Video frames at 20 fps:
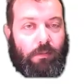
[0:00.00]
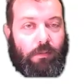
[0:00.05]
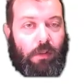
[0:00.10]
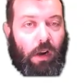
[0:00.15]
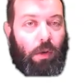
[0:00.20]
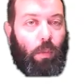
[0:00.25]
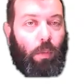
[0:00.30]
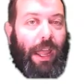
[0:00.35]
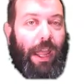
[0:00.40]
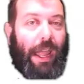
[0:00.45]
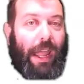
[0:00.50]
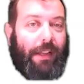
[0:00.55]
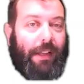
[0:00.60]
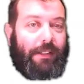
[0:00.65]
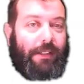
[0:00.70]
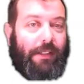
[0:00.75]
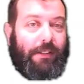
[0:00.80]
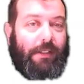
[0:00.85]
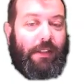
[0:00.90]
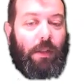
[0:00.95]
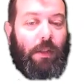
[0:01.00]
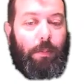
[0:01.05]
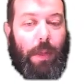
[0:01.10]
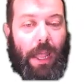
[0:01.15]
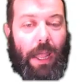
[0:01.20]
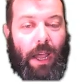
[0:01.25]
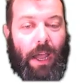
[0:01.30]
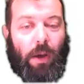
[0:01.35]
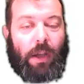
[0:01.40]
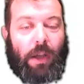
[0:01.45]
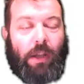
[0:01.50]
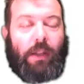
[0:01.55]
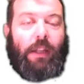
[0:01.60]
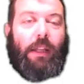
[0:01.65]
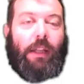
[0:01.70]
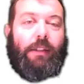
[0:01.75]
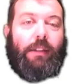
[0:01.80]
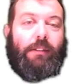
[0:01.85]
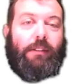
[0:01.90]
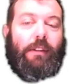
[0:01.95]
right, where x is in the power,
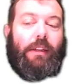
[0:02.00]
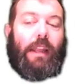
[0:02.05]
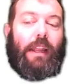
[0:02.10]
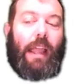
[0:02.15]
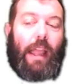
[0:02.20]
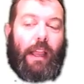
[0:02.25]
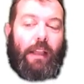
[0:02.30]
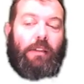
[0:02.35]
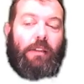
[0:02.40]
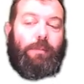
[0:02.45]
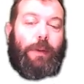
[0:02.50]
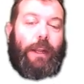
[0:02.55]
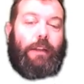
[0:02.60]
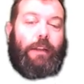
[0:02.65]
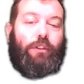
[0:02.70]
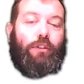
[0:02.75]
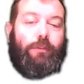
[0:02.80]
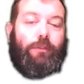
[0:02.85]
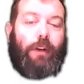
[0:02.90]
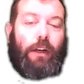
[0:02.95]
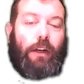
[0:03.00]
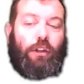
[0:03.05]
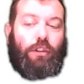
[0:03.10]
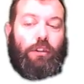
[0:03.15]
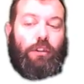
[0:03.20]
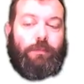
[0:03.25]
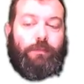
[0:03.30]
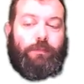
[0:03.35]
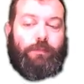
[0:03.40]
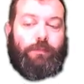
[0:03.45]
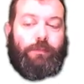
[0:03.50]
it's an exponential function.